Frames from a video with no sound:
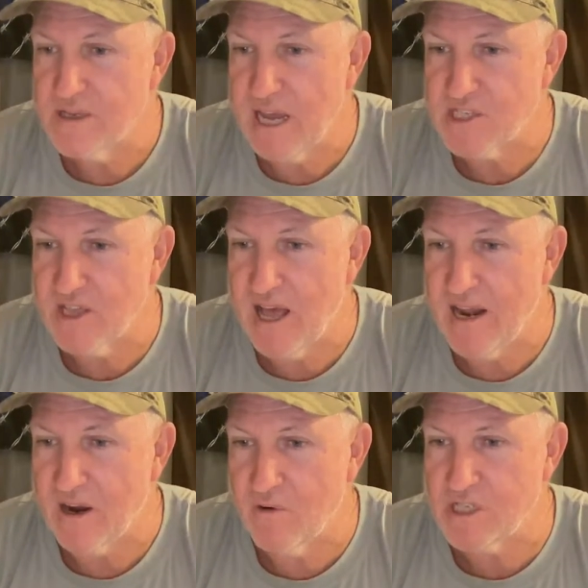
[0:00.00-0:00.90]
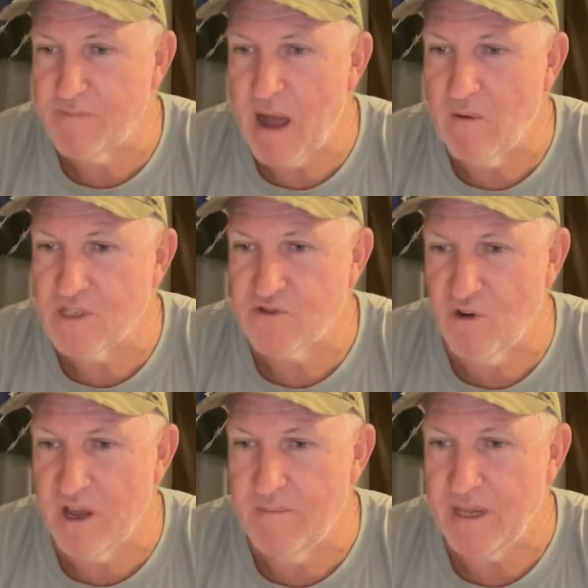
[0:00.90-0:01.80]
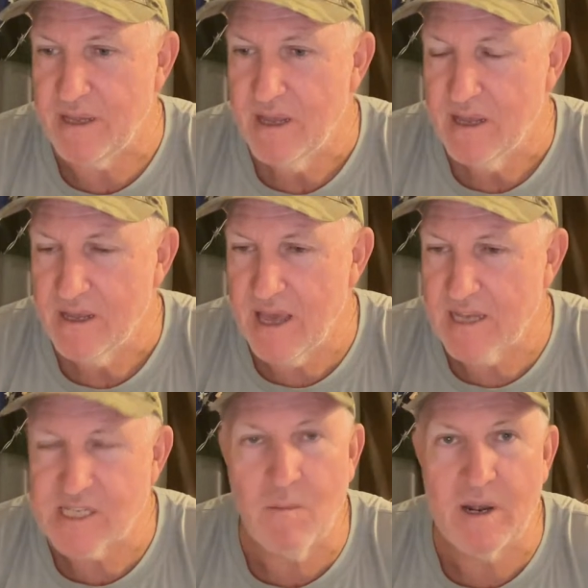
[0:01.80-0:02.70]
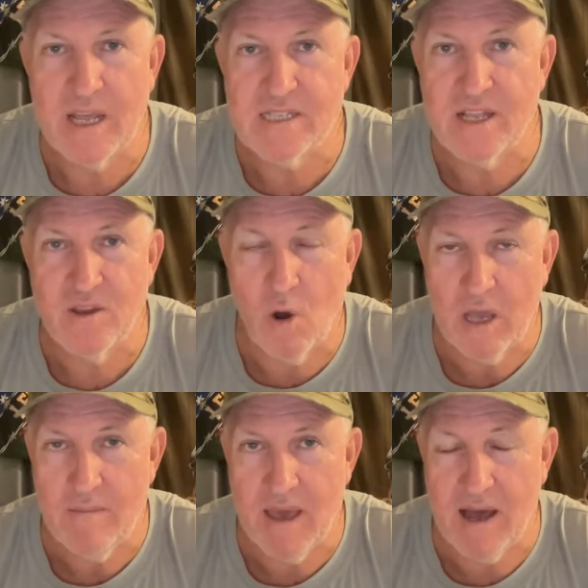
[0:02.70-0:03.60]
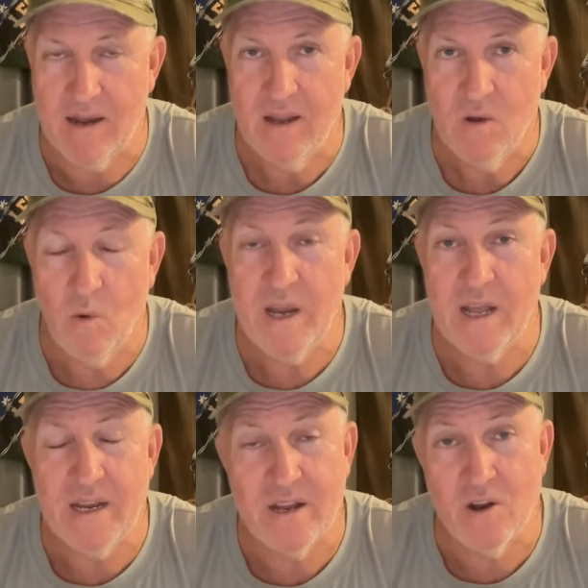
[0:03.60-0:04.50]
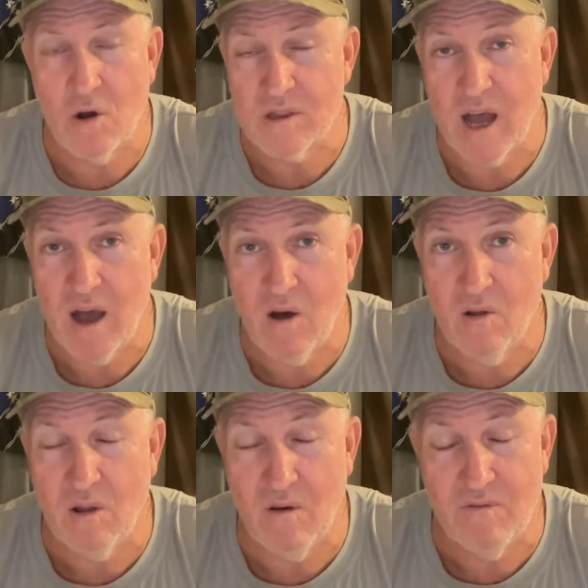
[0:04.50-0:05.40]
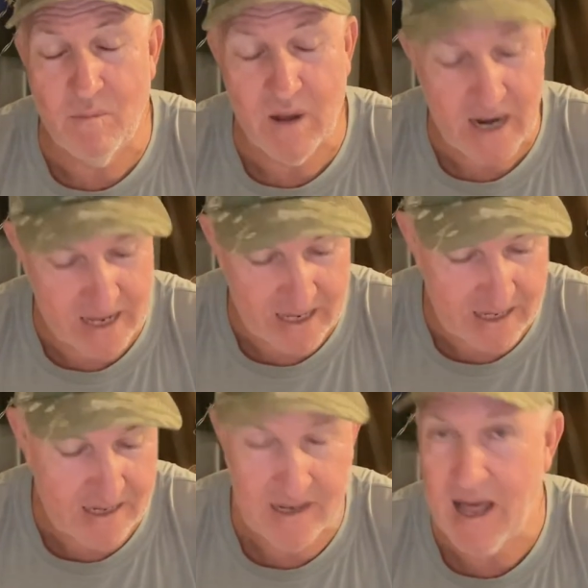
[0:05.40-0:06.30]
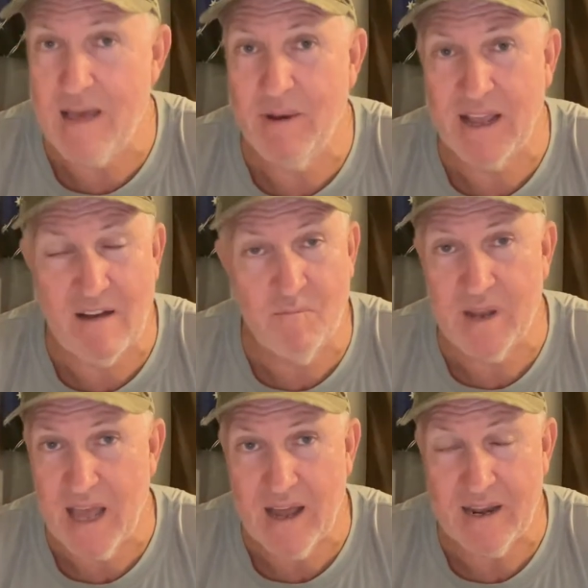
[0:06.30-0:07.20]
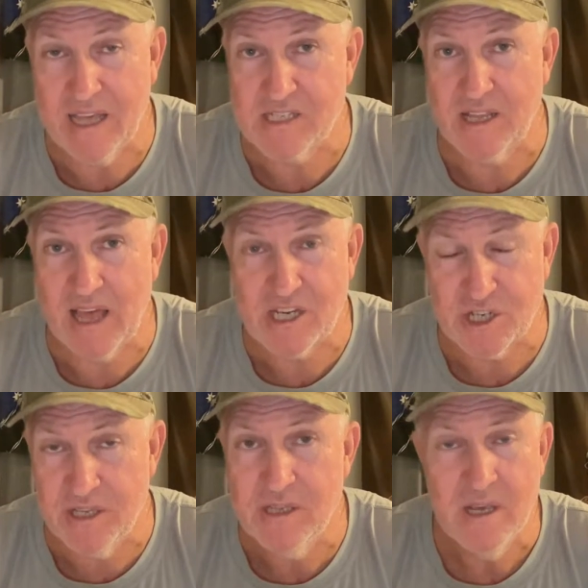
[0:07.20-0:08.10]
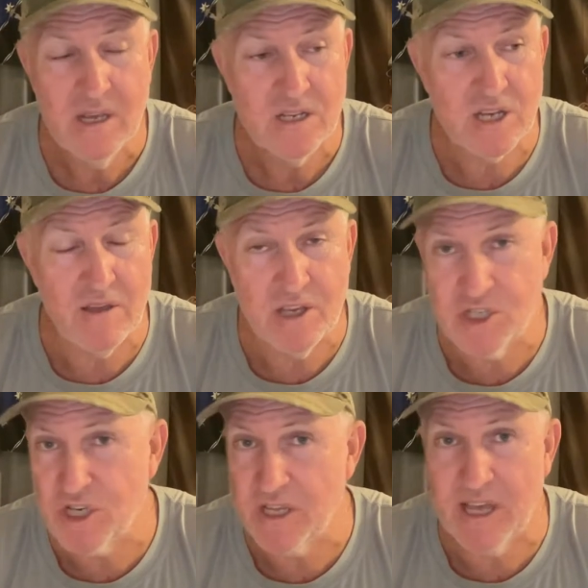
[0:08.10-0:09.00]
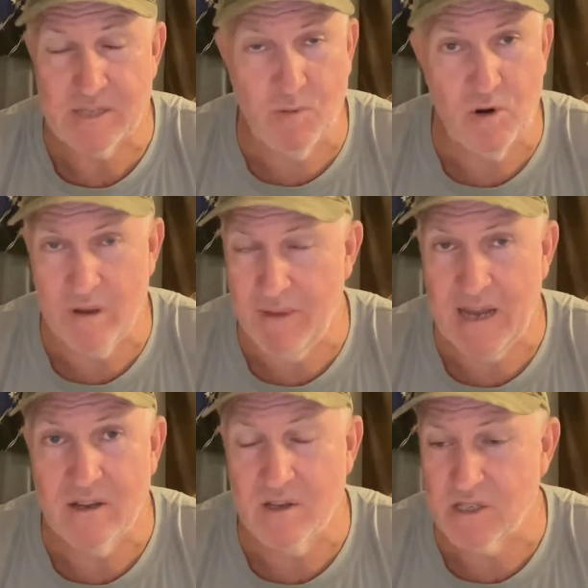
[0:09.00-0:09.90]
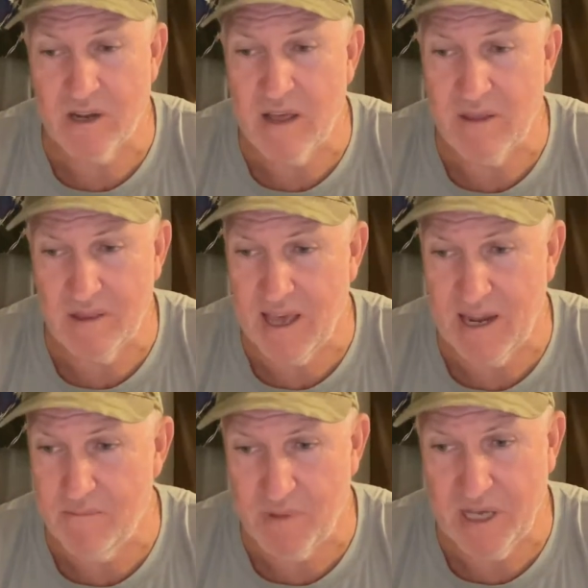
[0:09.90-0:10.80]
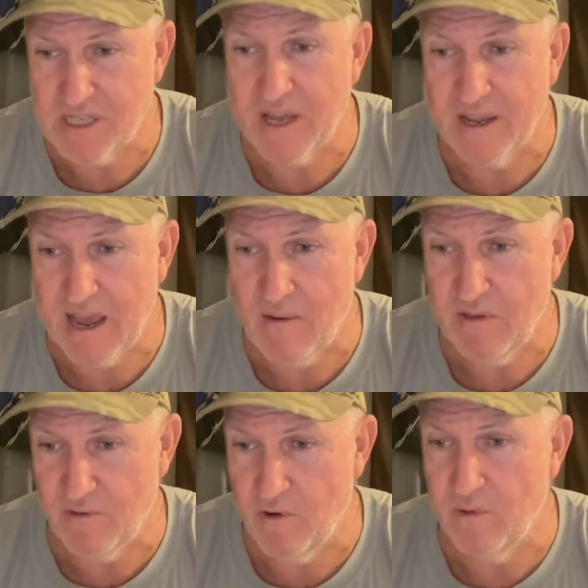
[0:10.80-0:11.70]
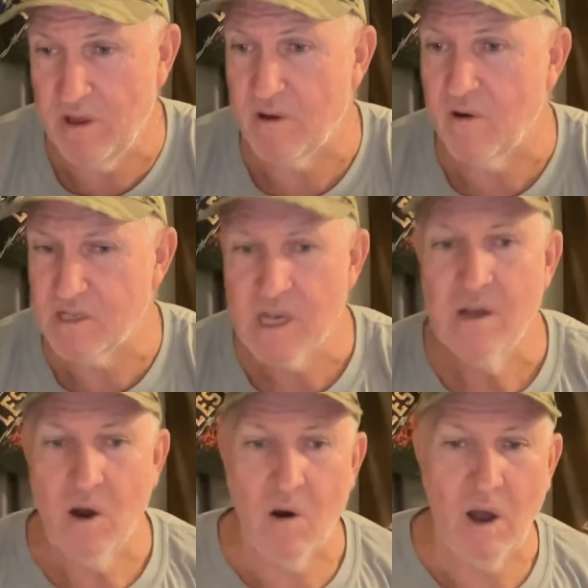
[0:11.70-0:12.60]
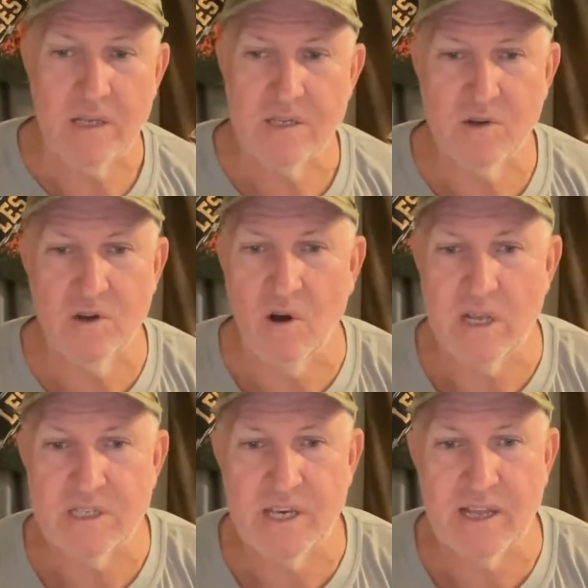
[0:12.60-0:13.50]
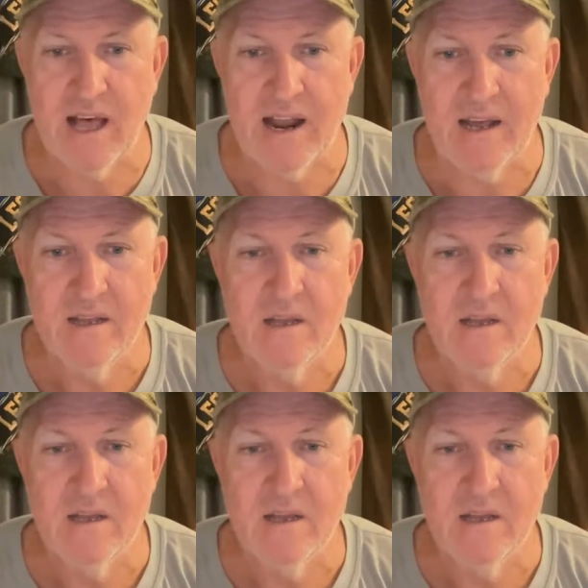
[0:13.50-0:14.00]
Catch you later. Chris Bowen's dreaming. Yeah, someone needs to knock him out. We need to knock the whole of the bloody Labor government out next election so this shit gets put to bed, because I don't think the LNP is going to carry through with it, guys. All right, good night. See you later.